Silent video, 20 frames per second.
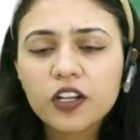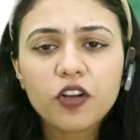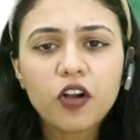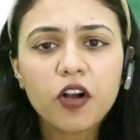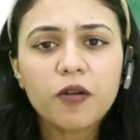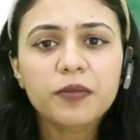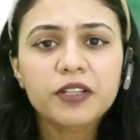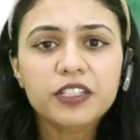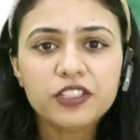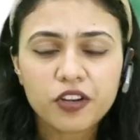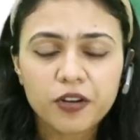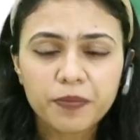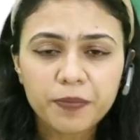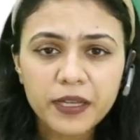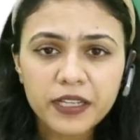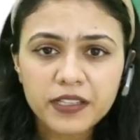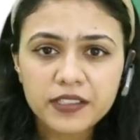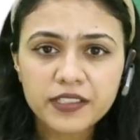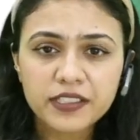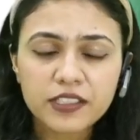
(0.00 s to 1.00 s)
common
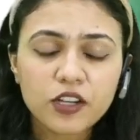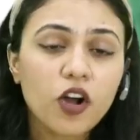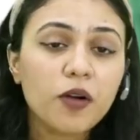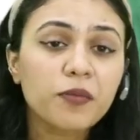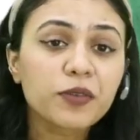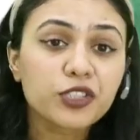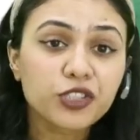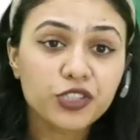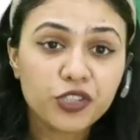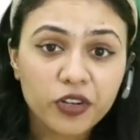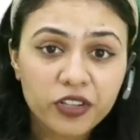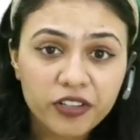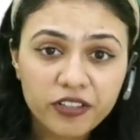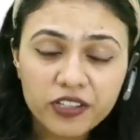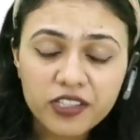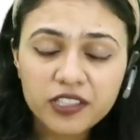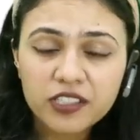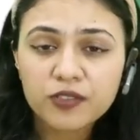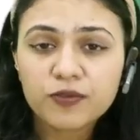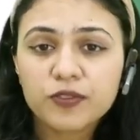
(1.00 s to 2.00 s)
topics, common
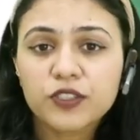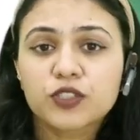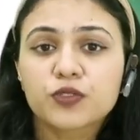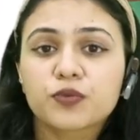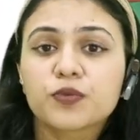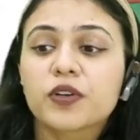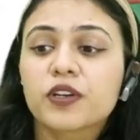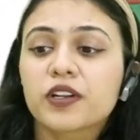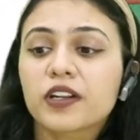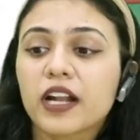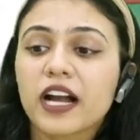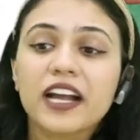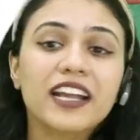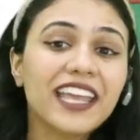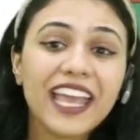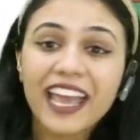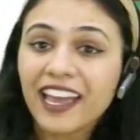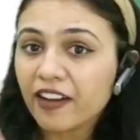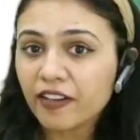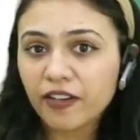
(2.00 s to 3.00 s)
genres, which were
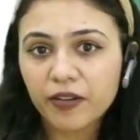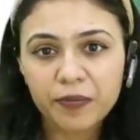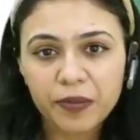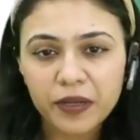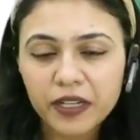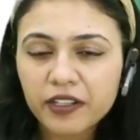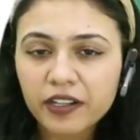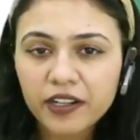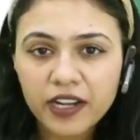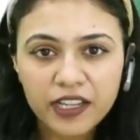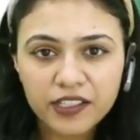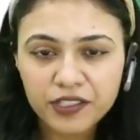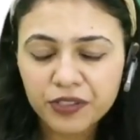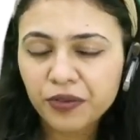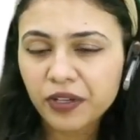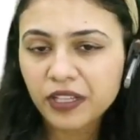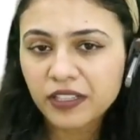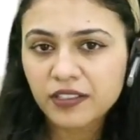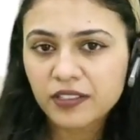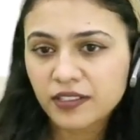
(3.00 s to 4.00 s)
again repeated, as you
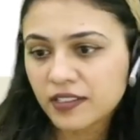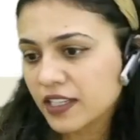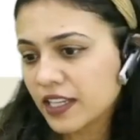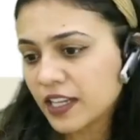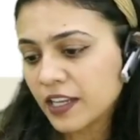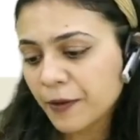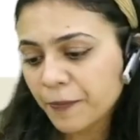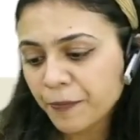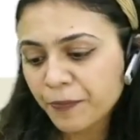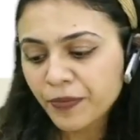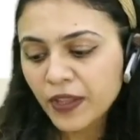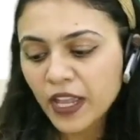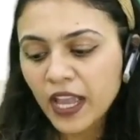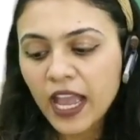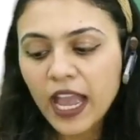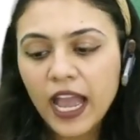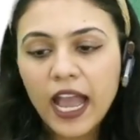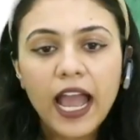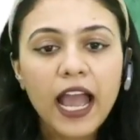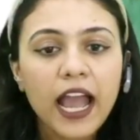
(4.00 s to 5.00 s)
can see.
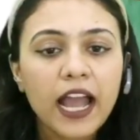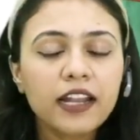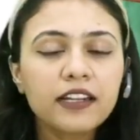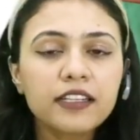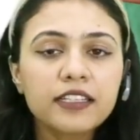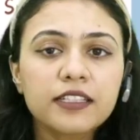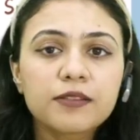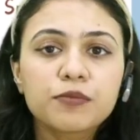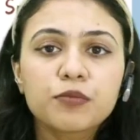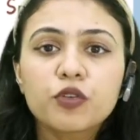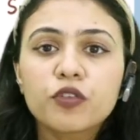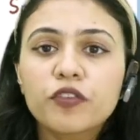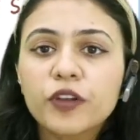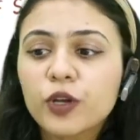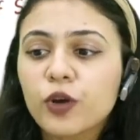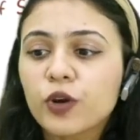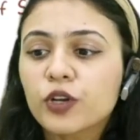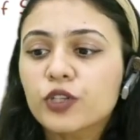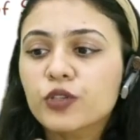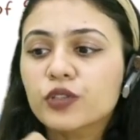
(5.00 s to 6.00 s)
And
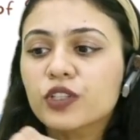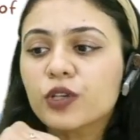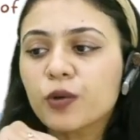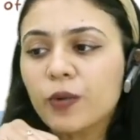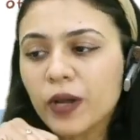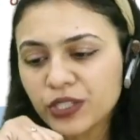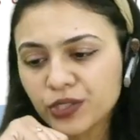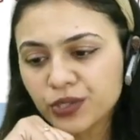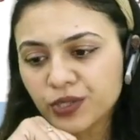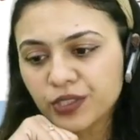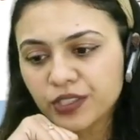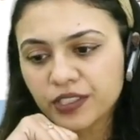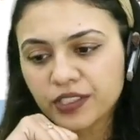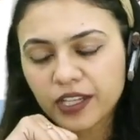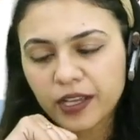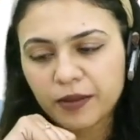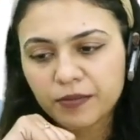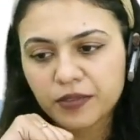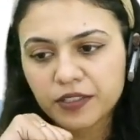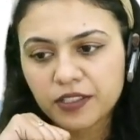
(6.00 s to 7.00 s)
moving on to the question
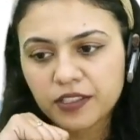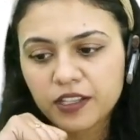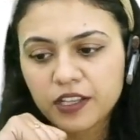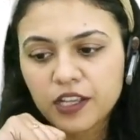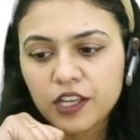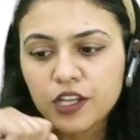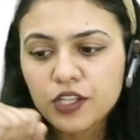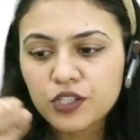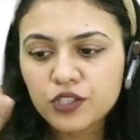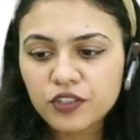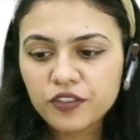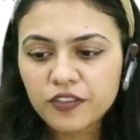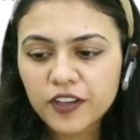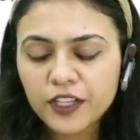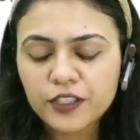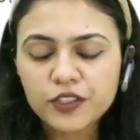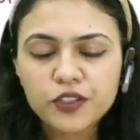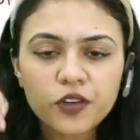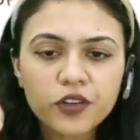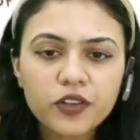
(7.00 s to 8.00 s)
stems. So if
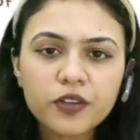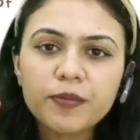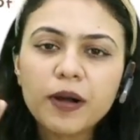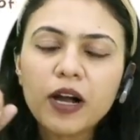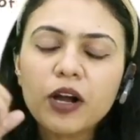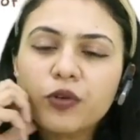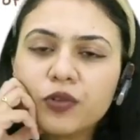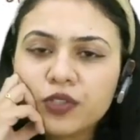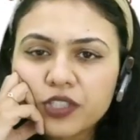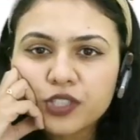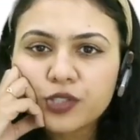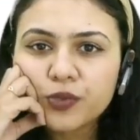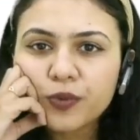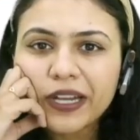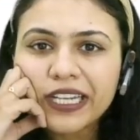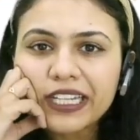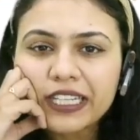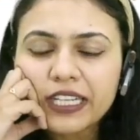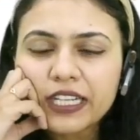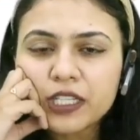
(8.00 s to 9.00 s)
I talk about
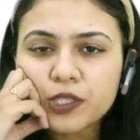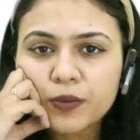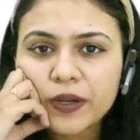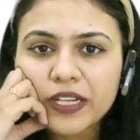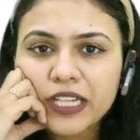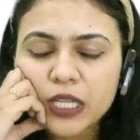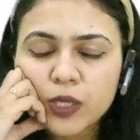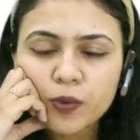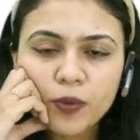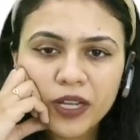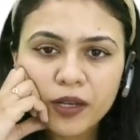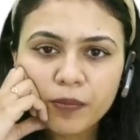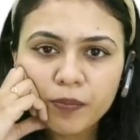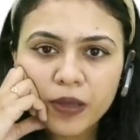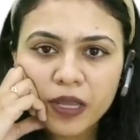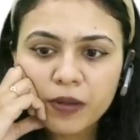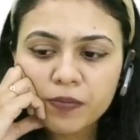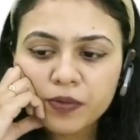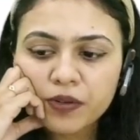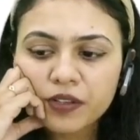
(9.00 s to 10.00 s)
2021
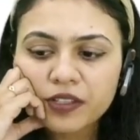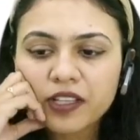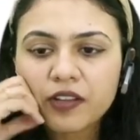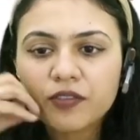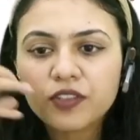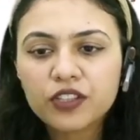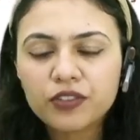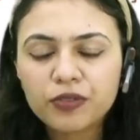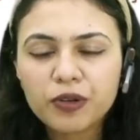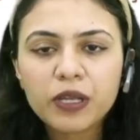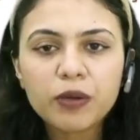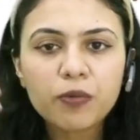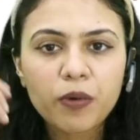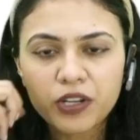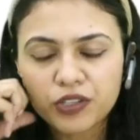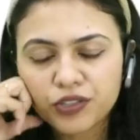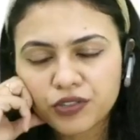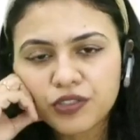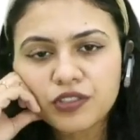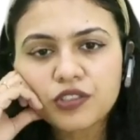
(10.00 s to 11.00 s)
paper, there were three
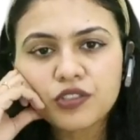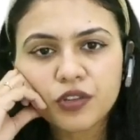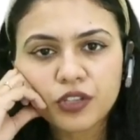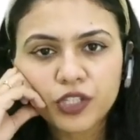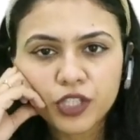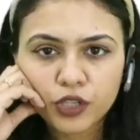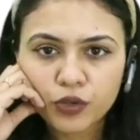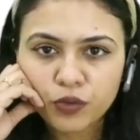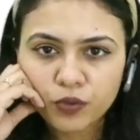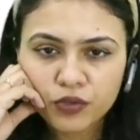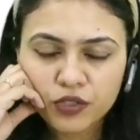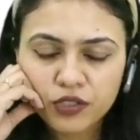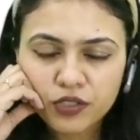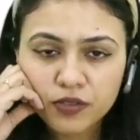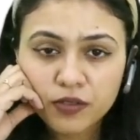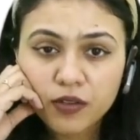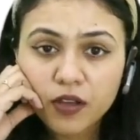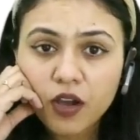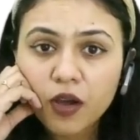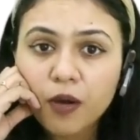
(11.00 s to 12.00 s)
questions on
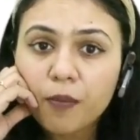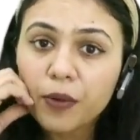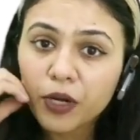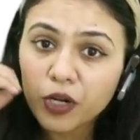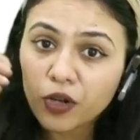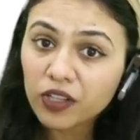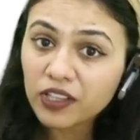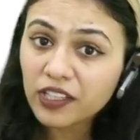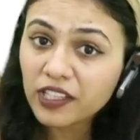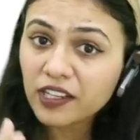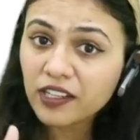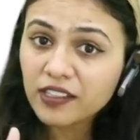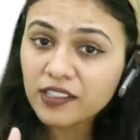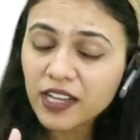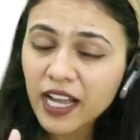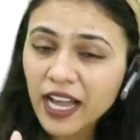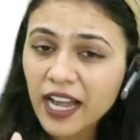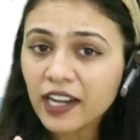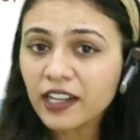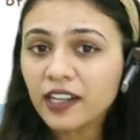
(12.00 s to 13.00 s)
tones. But on the other
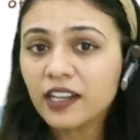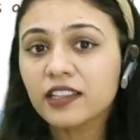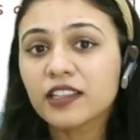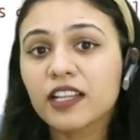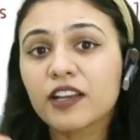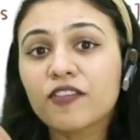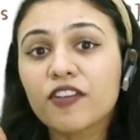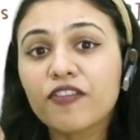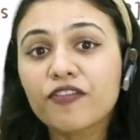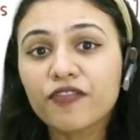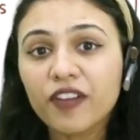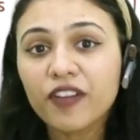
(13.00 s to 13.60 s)
hand, there were